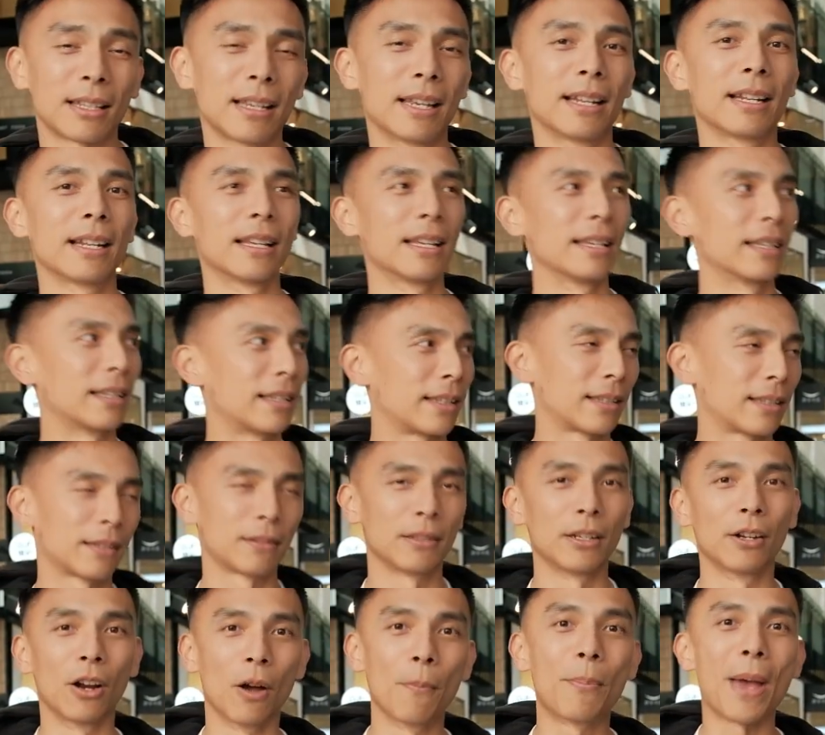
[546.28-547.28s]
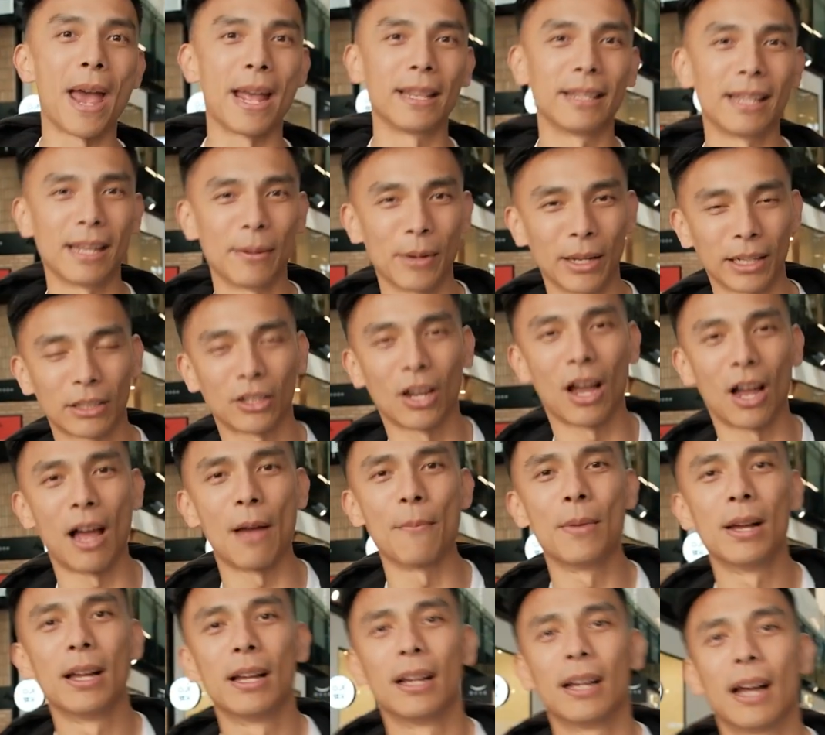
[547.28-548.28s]
it is, you know, pandemic
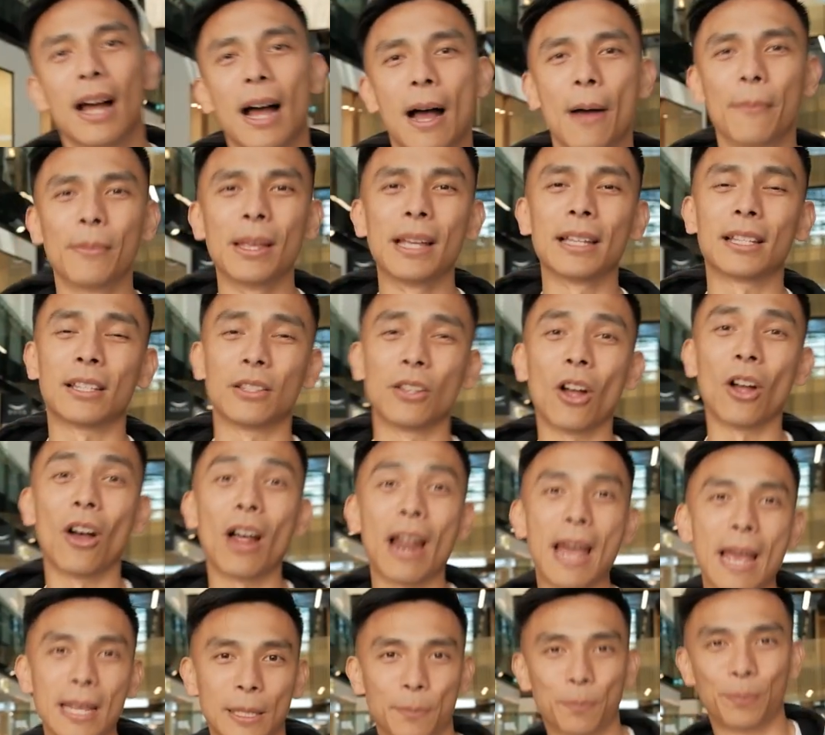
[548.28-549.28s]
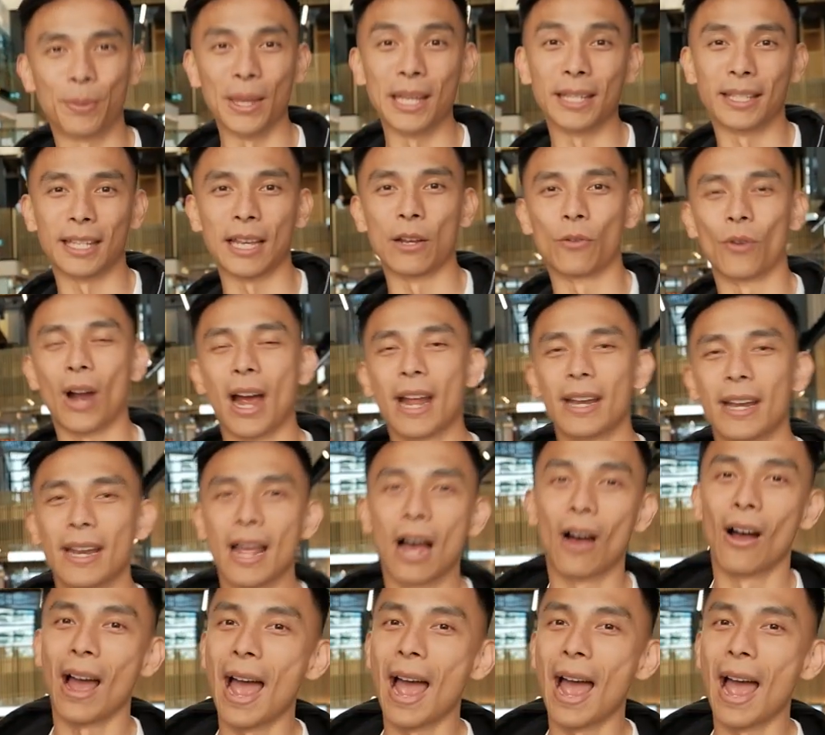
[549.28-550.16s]
time, um, it's not as busy right now